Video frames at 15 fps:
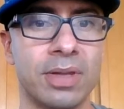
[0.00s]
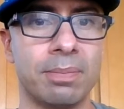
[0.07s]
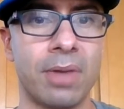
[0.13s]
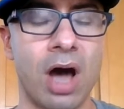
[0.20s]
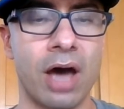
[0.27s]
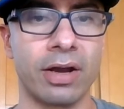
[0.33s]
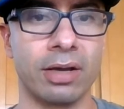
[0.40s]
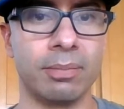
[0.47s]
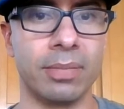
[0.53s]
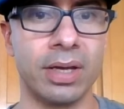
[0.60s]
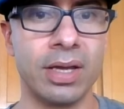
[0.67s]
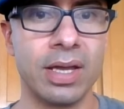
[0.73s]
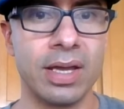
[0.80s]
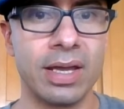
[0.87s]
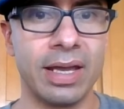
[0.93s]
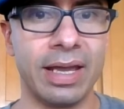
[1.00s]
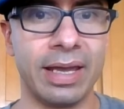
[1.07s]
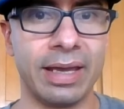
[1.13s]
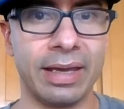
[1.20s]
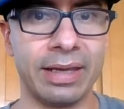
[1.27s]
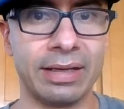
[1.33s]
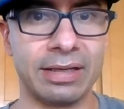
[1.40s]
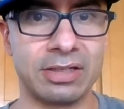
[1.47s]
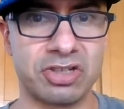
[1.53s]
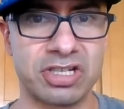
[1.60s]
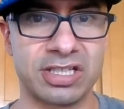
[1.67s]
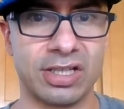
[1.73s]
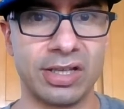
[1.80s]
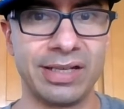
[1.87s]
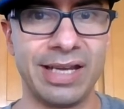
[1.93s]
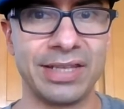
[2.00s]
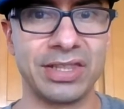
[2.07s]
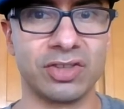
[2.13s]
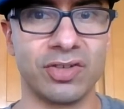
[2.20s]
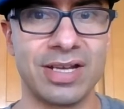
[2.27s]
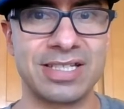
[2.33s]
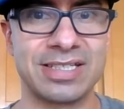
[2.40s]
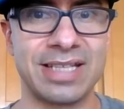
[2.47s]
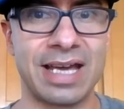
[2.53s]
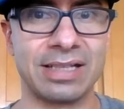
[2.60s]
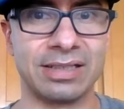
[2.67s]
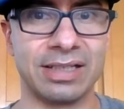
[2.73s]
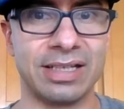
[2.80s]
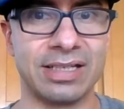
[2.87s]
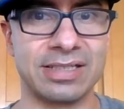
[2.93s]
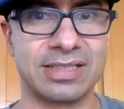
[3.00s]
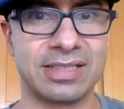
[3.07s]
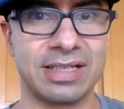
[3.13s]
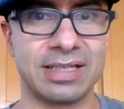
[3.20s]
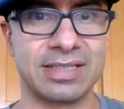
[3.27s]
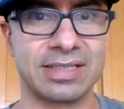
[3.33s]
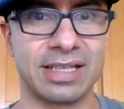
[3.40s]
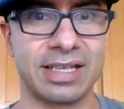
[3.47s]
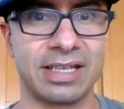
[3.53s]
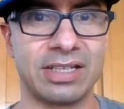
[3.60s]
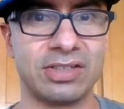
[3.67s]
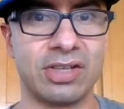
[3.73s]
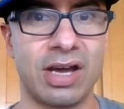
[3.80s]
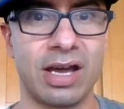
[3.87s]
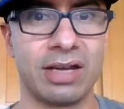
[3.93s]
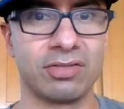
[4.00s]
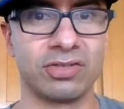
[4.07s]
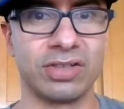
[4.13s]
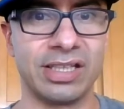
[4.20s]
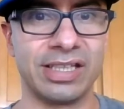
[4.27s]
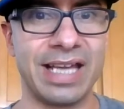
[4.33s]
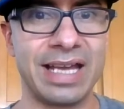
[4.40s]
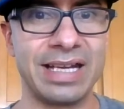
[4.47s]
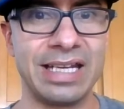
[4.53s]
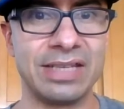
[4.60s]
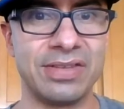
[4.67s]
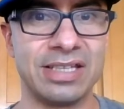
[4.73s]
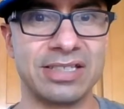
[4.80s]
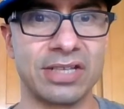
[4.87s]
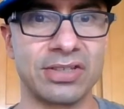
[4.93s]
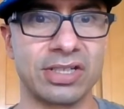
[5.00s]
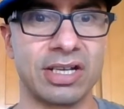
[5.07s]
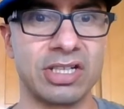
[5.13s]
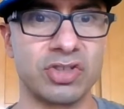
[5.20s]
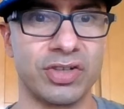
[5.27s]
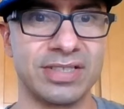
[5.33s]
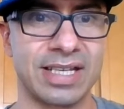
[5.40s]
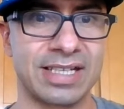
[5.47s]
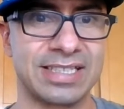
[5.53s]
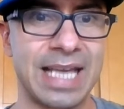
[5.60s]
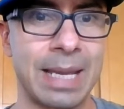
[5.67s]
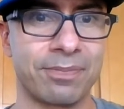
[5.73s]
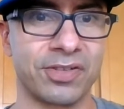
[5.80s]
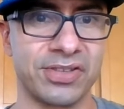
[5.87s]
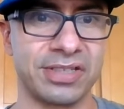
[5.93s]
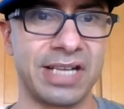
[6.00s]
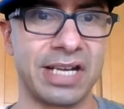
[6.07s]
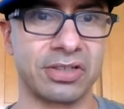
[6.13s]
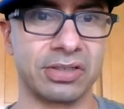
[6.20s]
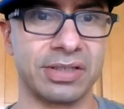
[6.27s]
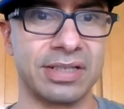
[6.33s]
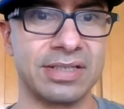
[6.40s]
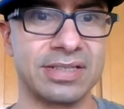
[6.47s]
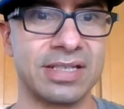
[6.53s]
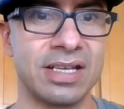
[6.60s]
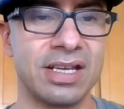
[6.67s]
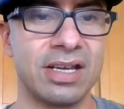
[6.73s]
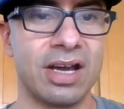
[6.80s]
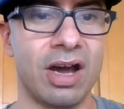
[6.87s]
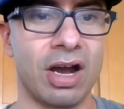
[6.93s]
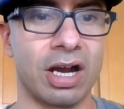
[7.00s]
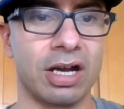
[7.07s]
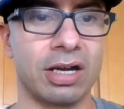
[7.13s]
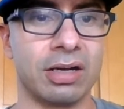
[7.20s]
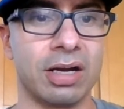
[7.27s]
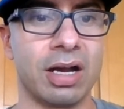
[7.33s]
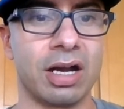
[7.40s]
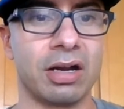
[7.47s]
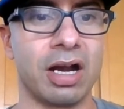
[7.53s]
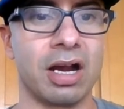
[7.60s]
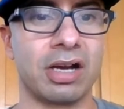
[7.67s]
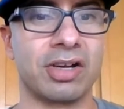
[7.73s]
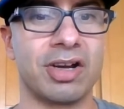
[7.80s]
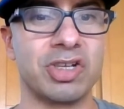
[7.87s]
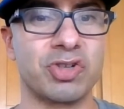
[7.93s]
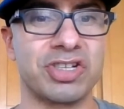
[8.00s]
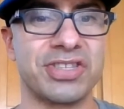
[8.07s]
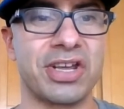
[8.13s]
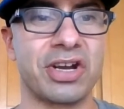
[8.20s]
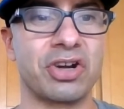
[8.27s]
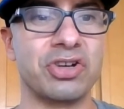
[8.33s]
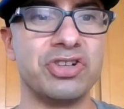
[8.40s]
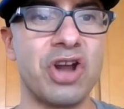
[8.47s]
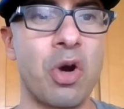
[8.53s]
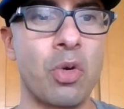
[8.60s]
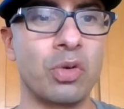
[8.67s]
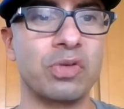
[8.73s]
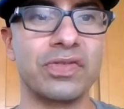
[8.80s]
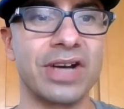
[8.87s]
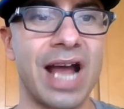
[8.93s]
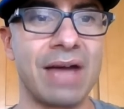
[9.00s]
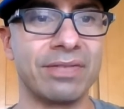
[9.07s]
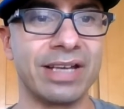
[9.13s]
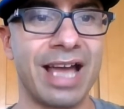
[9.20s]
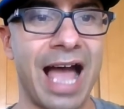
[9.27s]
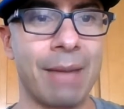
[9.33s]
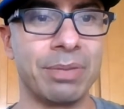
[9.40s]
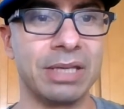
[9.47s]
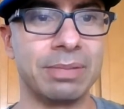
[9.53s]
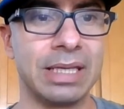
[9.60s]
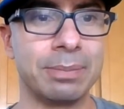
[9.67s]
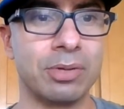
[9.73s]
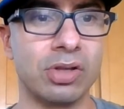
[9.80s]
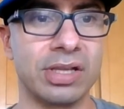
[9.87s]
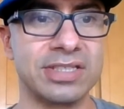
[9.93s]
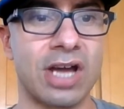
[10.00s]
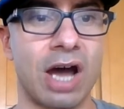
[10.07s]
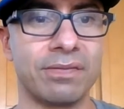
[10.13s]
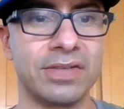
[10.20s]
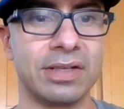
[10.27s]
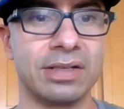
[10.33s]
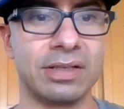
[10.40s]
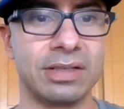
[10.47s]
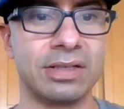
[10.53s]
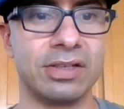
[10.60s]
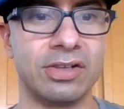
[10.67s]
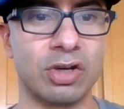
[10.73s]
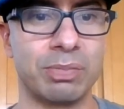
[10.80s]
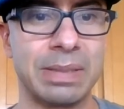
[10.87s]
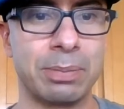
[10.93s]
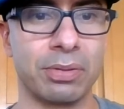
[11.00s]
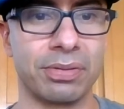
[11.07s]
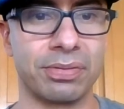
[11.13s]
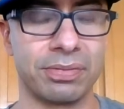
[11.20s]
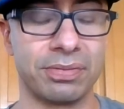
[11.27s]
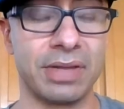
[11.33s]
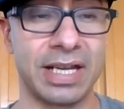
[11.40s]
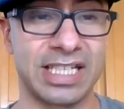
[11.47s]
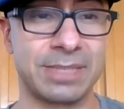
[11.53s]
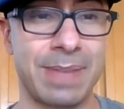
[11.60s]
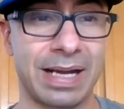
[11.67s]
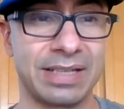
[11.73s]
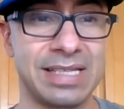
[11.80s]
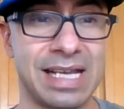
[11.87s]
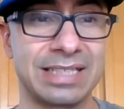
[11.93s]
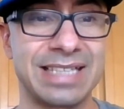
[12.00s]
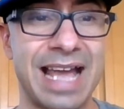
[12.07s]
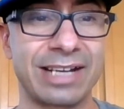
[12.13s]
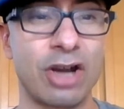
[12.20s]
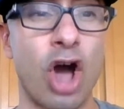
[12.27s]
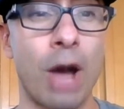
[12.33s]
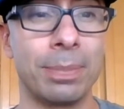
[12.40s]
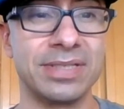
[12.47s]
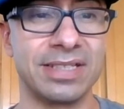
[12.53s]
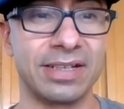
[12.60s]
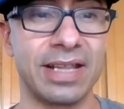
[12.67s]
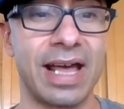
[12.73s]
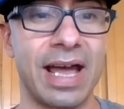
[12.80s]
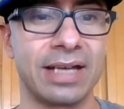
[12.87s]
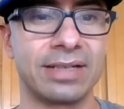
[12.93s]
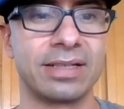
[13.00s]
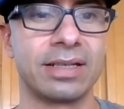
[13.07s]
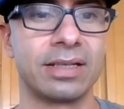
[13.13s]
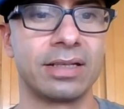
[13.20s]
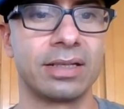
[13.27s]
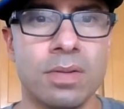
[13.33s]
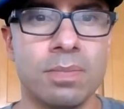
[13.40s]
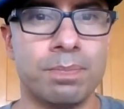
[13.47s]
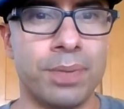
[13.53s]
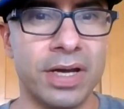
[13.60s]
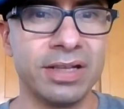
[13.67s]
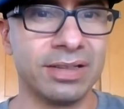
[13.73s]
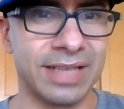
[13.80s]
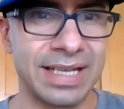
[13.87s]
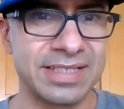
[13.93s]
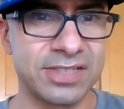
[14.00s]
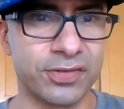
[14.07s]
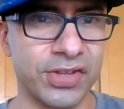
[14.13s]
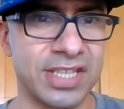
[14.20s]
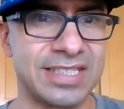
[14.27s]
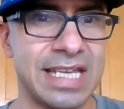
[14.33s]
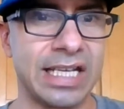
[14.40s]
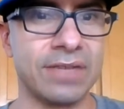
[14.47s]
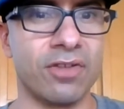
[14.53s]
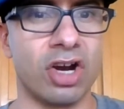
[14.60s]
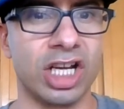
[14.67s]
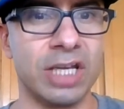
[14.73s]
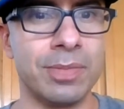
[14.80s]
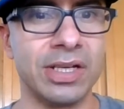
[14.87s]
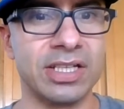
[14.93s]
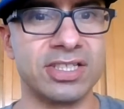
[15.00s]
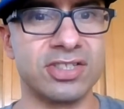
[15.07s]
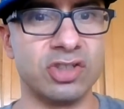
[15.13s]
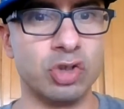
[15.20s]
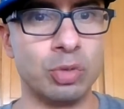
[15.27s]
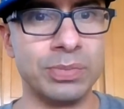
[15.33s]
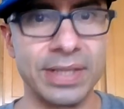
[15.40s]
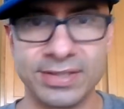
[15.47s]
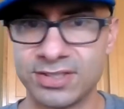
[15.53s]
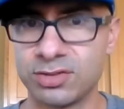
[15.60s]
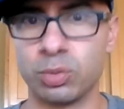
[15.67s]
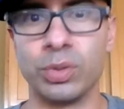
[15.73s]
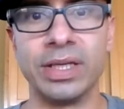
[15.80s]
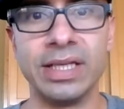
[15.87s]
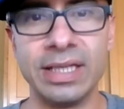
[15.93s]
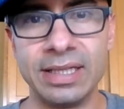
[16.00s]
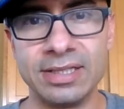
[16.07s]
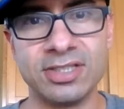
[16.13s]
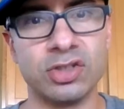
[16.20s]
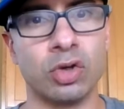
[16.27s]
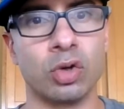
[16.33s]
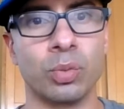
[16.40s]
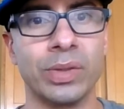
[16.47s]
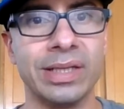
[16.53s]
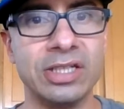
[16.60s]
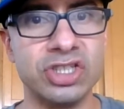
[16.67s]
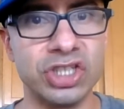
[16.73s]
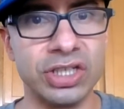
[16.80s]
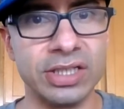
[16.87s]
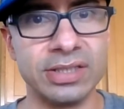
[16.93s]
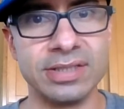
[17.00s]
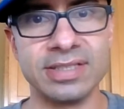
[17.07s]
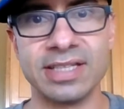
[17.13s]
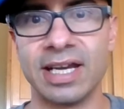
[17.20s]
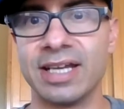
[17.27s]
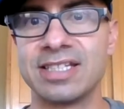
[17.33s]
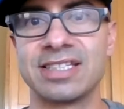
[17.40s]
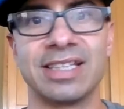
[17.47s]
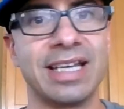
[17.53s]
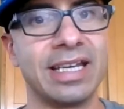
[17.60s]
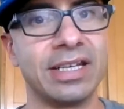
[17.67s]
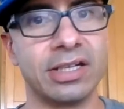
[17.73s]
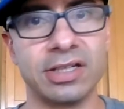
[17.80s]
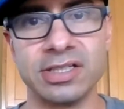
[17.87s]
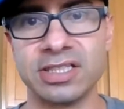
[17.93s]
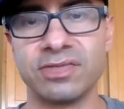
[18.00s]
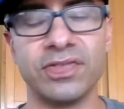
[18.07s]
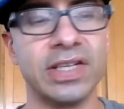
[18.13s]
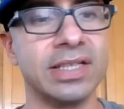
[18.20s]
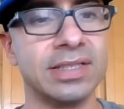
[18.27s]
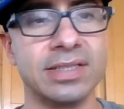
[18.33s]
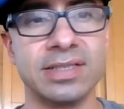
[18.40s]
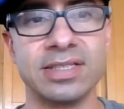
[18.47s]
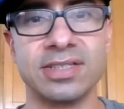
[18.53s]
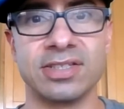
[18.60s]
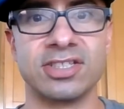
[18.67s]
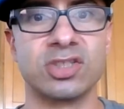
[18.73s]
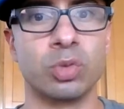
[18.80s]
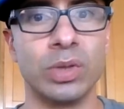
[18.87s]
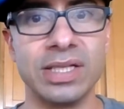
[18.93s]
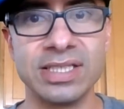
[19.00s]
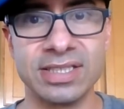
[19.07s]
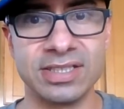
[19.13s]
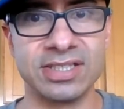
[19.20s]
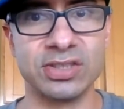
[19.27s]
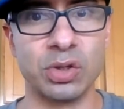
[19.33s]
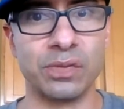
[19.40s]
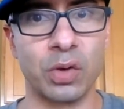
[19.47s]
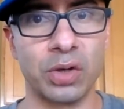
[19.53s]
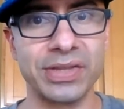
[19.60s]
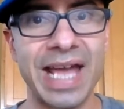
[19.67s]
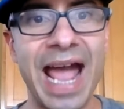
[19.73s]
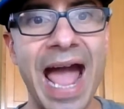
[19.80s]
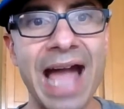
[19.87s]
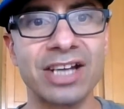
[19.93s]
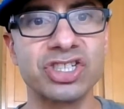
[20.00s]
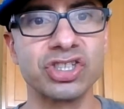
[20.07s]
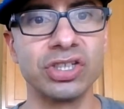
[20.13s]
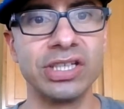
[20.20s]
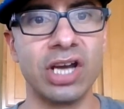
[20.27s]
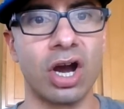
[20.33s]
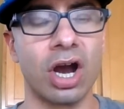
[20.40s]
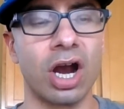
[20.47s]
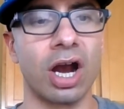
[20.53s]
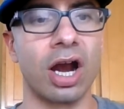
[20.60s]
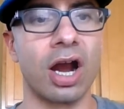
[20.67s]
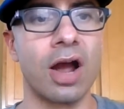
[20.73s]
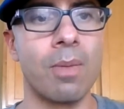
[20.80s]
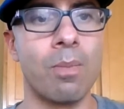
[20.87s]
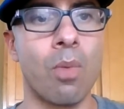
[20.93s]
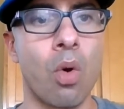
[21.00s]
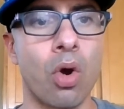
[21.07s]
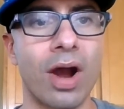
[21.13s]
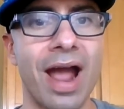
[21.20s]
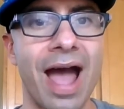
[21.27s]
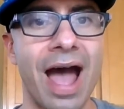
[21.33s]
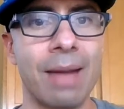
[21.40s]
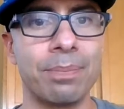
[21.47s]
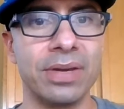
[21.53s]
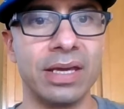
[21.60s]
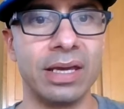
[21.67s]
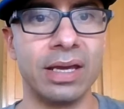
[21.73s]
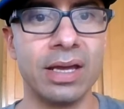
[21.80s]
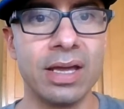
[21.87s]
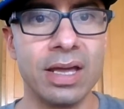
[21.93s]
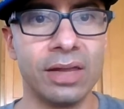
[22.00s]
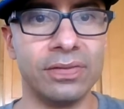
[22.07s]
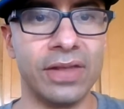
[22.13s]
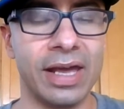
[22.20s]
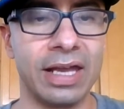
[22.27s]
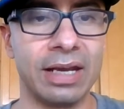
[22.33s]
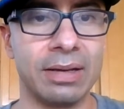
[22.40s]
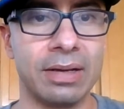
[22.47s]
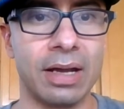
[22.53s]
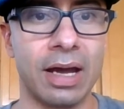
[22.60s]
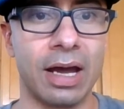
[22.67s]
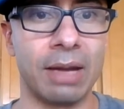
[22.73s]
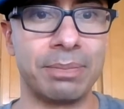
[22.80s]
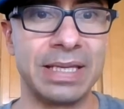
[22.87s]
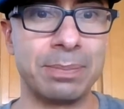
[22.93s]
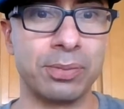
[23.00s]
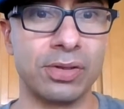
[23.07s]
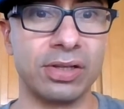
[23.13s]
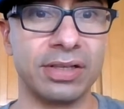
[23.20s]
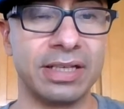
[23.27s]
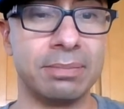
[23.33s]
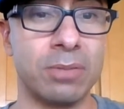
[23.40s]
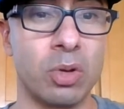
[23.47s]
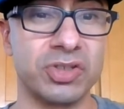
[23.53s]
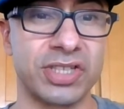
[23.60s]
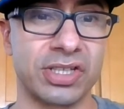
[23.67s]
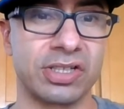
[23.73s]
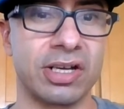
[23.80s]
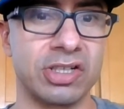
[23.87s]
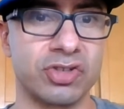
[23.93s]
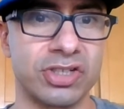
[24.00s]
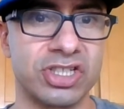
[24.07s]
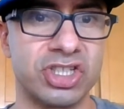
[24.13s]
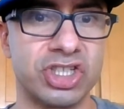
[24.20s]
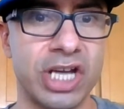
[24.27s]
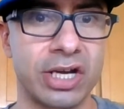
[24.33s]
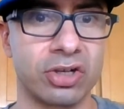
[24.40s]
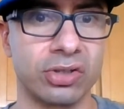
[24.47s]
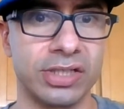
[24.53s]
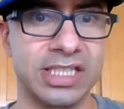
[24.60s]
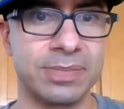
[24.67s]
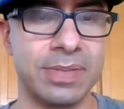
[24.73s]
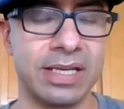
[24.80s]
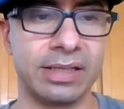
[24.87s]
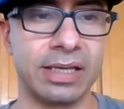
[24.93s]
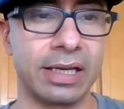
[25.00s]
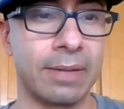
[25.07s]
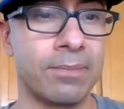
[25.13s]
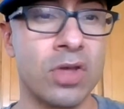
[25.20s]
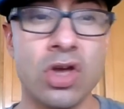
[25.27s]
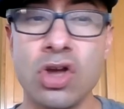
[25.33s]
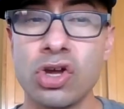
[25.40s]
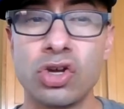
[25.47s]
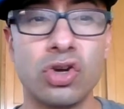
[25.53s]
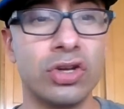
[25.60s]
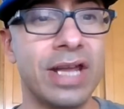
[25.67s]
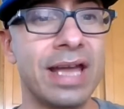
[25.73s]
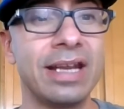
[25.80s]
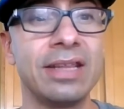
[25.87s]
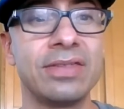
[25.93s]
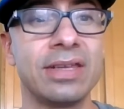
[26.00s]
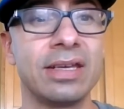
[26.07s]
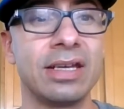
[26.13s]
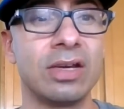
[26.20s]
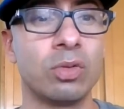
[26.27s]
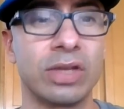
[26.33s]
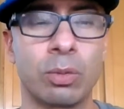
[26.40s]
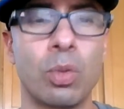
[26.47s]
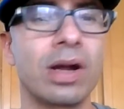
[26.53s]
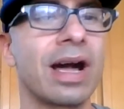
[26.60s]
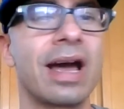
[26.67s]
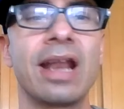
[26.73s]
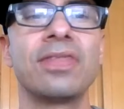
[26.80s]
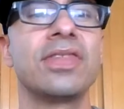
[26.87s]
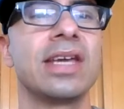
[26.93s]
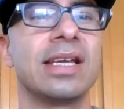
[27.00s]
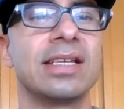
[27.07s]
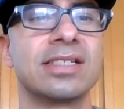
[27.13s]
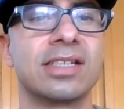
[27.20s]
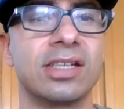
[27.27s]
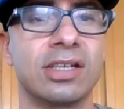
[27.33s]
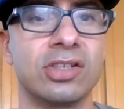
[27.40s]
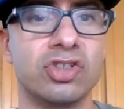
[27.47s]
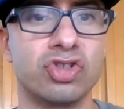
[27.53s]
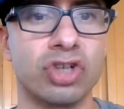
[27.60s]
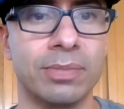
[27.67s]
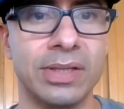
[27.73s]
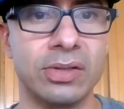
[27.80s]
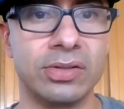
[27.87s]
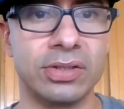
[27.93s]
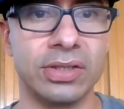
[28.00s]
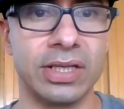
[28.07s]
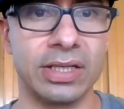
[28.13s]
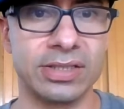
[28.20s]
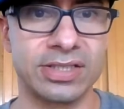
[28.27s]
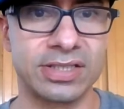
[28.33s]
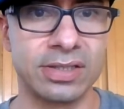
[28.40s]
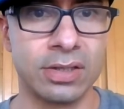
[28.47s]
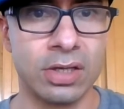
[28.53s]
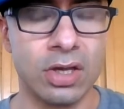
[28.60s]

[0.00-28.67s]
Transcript: the bottom. And just looking at the rest of that list, it's like not really any of these other countries except for the Netherlands are, are, are countries that are known for having happy people. It's often, you know, people expect the exact opposite of that. But let's, for the sake of argument, assume that Swedes, Norwegians, Icelanders, Finns, the Swiss, and so forth actually are more happy than uh, people in most other countries, generally speaking. Could anything, like, what kind of things could contribute to this?